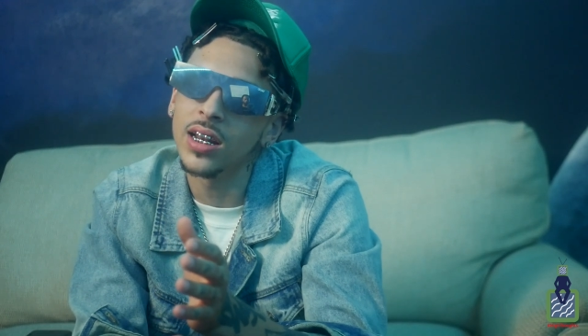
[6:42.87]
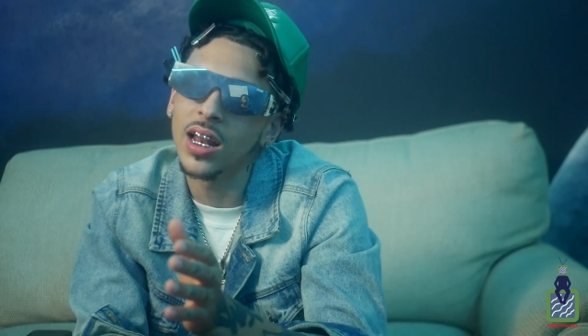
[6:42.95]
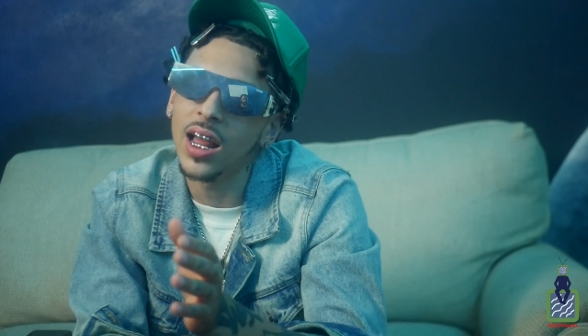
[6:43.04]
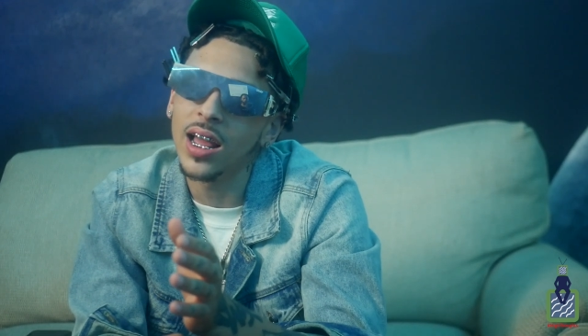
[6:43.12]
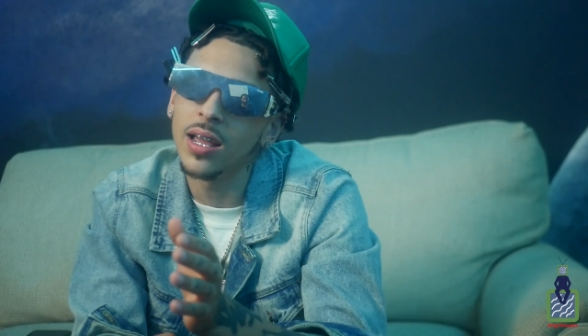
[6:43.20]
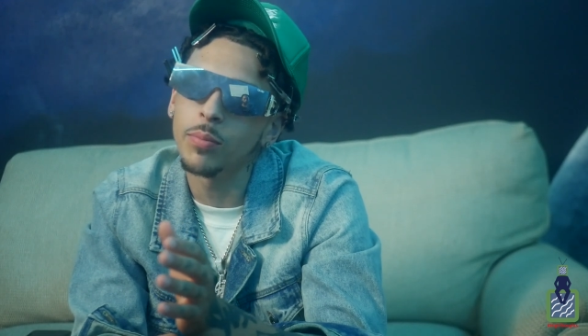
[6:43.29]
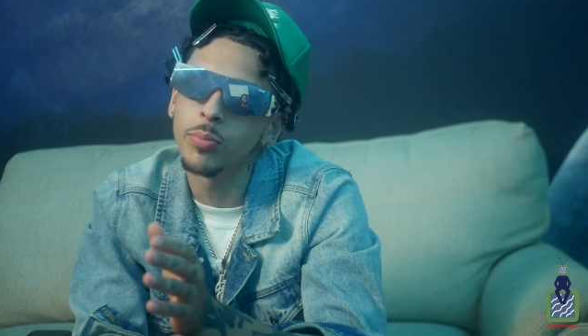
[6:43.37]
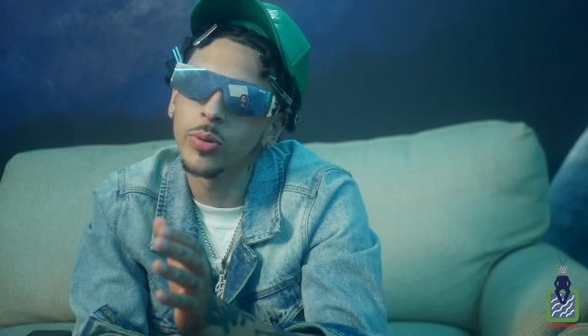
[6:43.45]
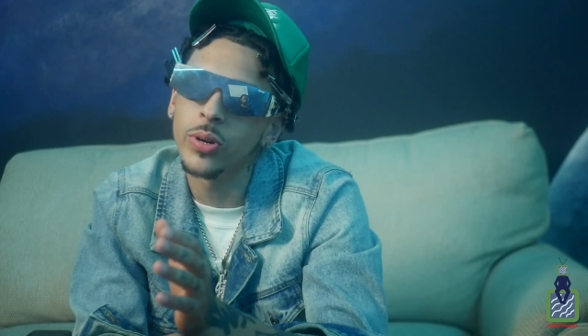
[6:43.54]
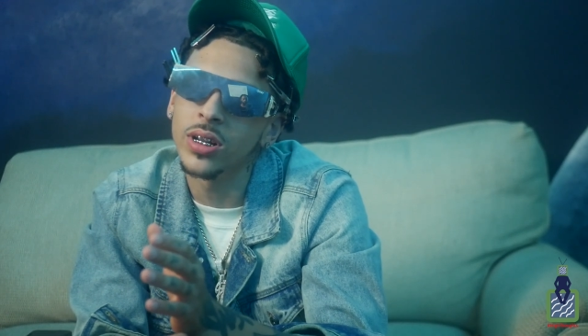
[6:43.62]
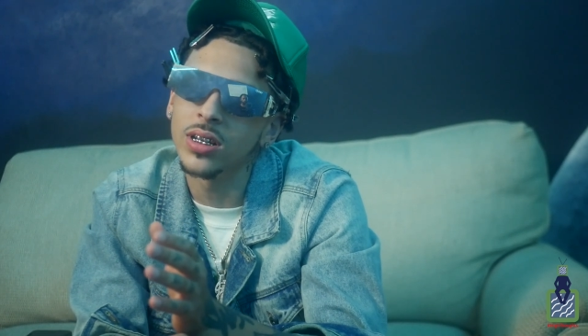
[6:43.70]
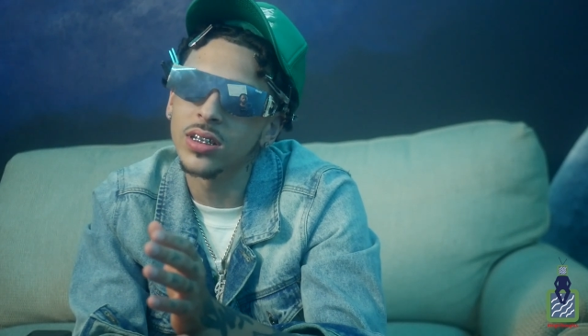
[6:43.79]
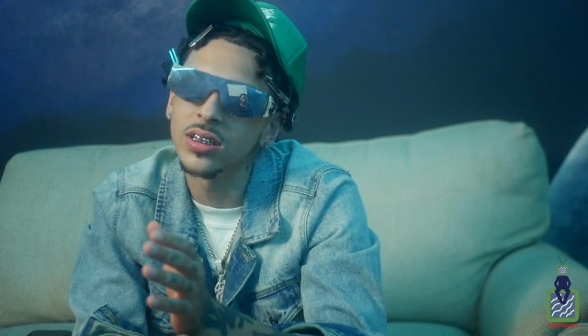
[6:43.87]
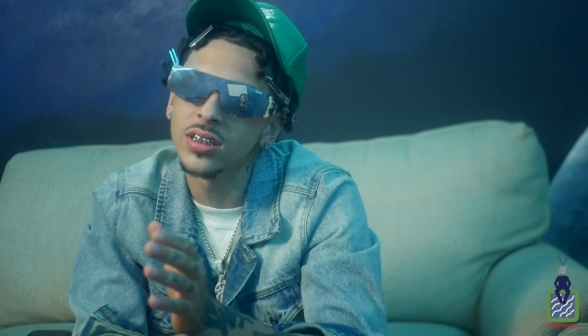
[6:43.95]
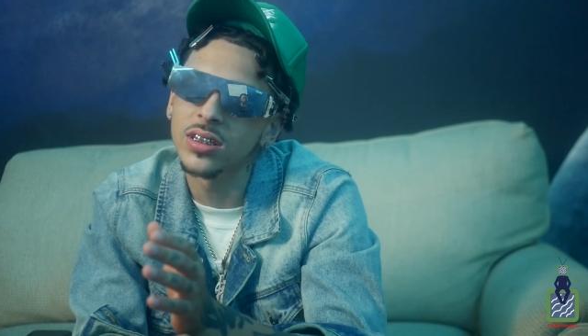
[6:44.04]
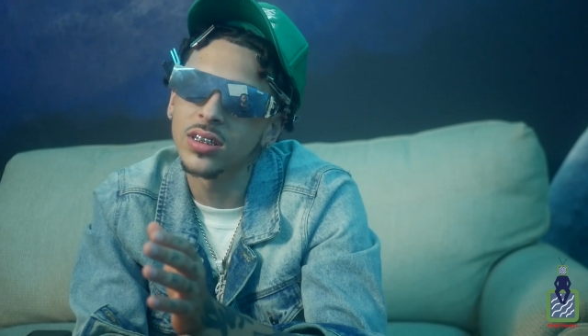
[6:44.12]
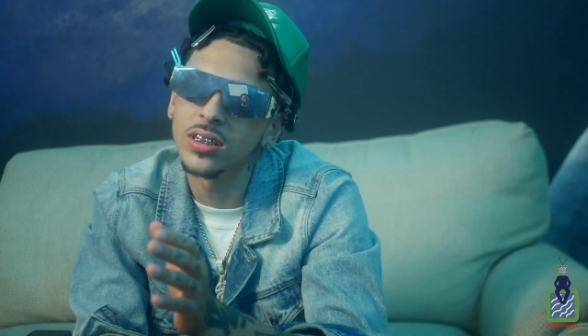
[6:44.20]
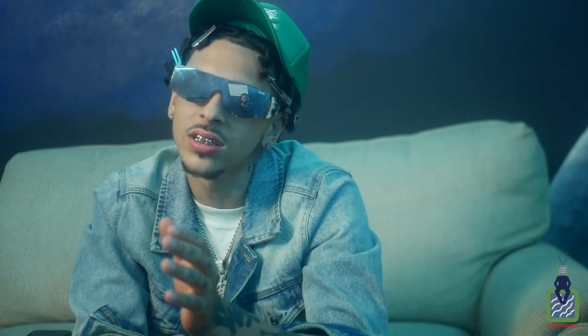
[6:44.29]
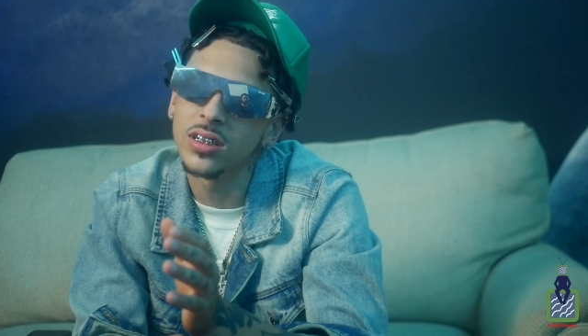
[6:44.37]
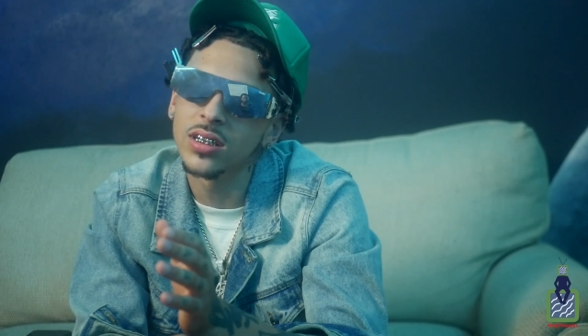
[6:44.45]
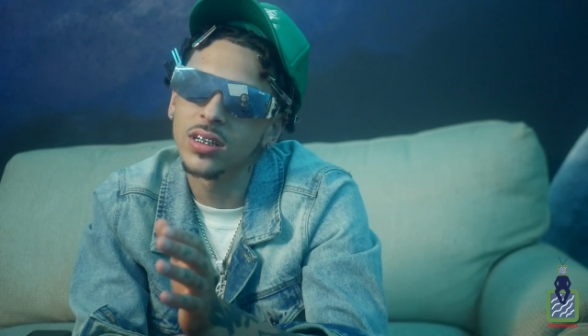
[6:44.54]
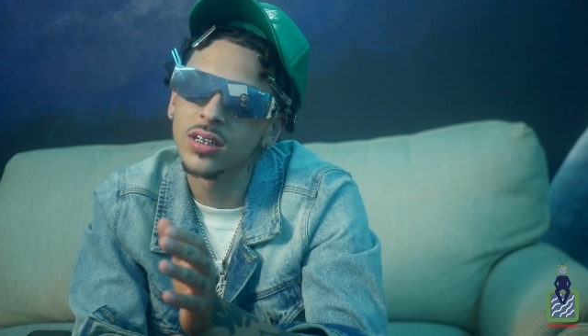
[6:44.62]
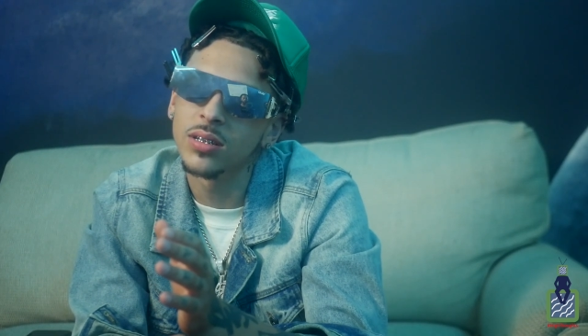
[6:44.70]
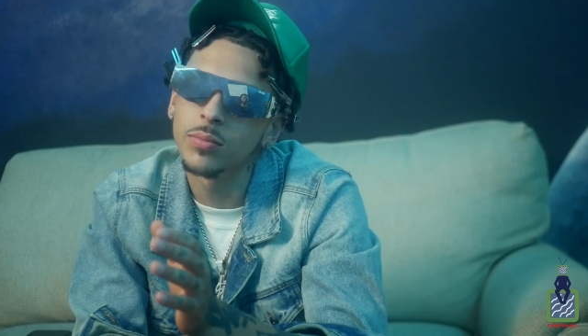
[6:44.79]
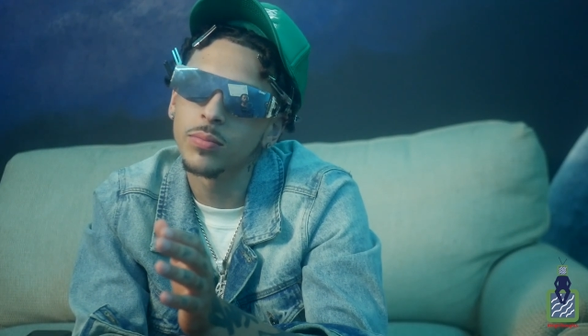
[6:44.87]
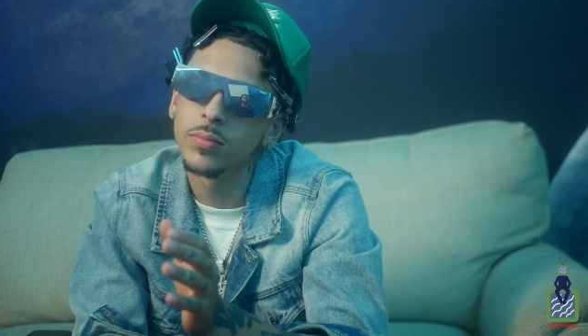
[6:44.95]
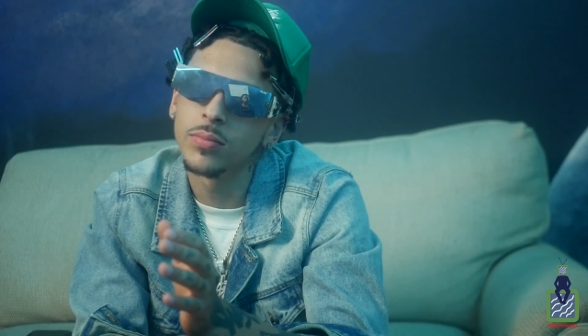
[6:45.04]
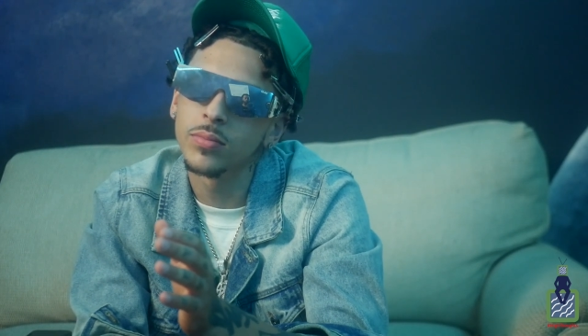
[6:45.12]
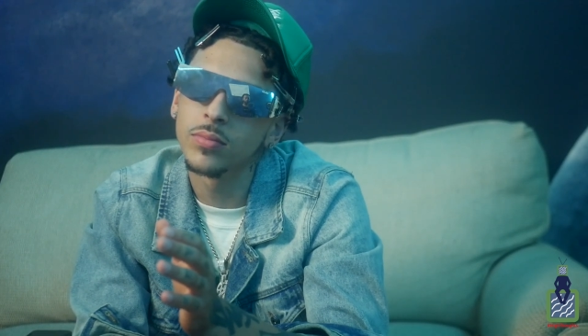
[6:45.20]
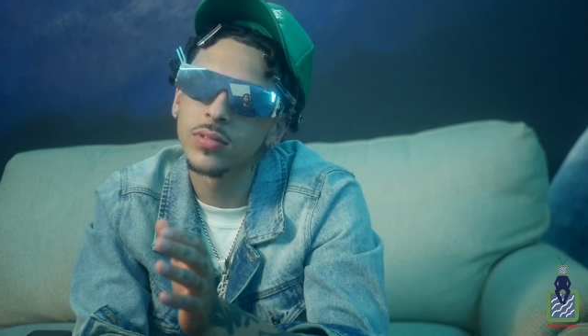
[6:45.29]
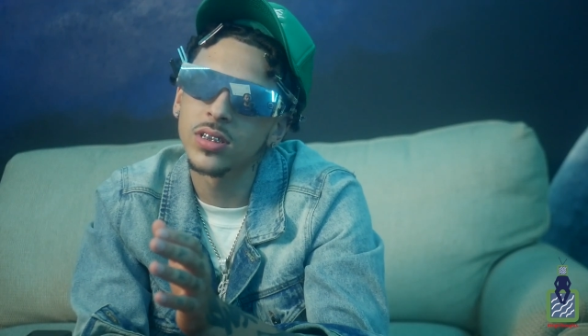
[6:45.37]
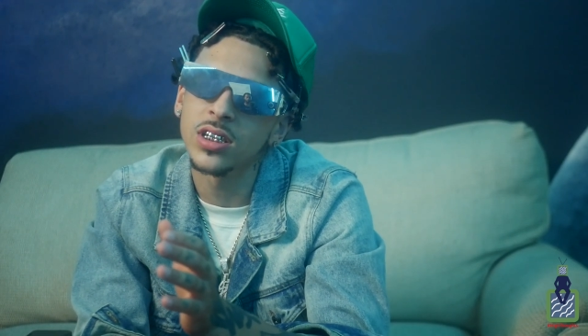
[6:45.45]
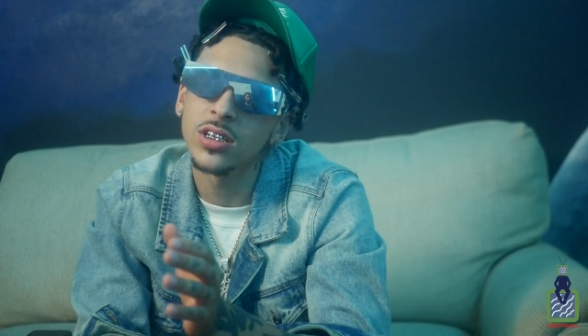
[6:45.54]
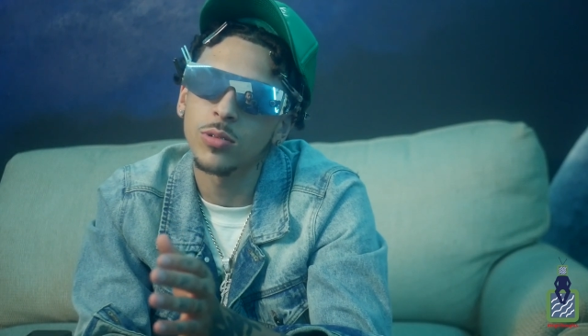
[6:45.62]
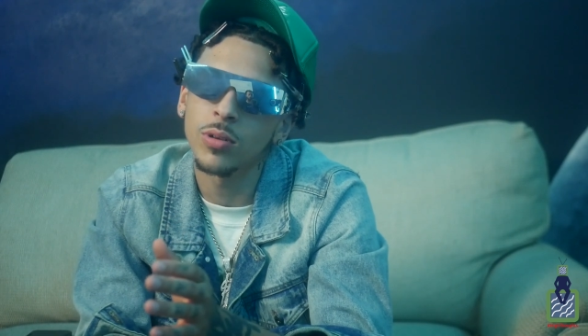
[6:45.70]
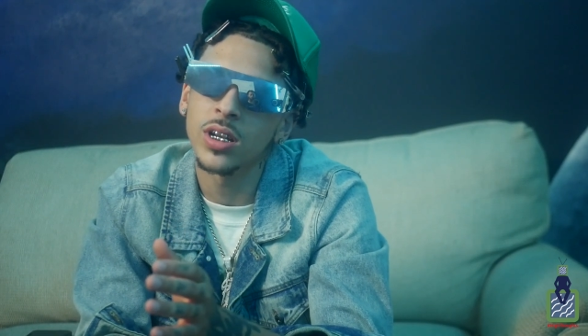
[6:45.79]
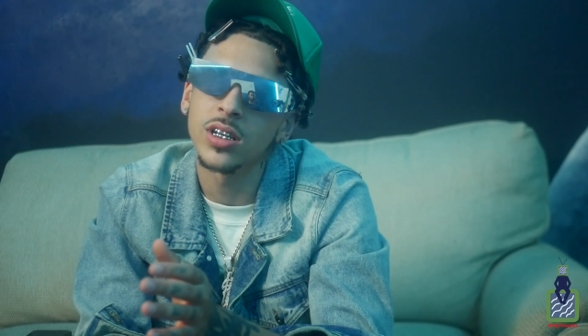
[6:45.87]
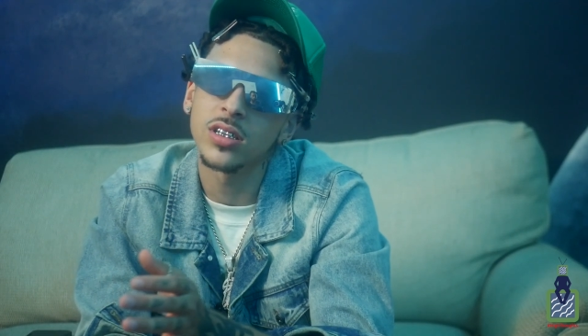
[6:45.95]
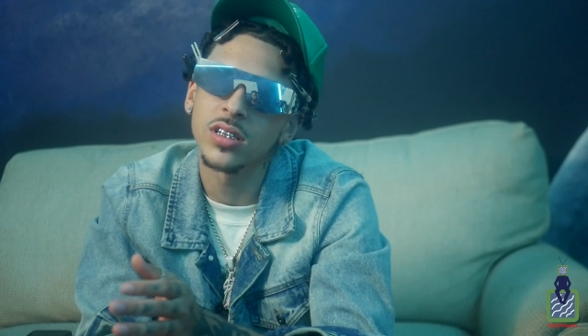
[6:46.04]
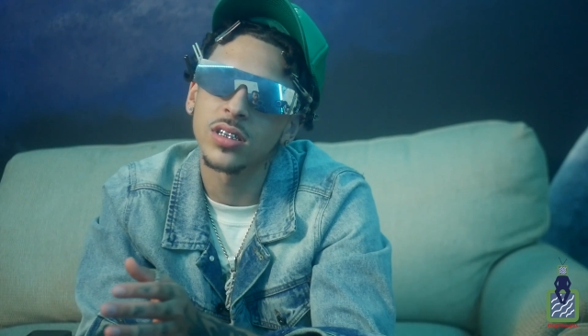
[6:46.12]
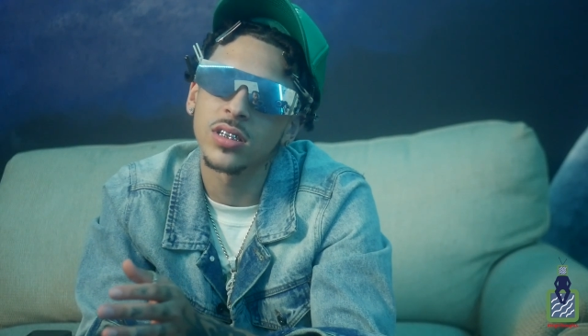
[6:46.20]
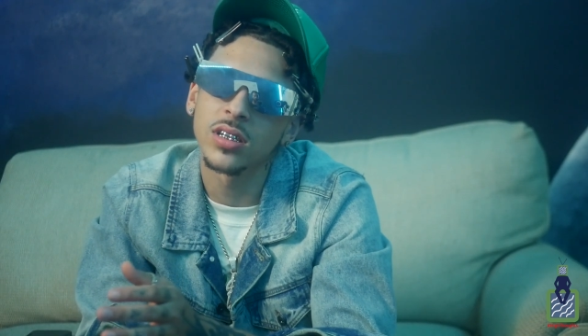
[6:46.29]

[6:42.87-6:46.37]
like pointless situations.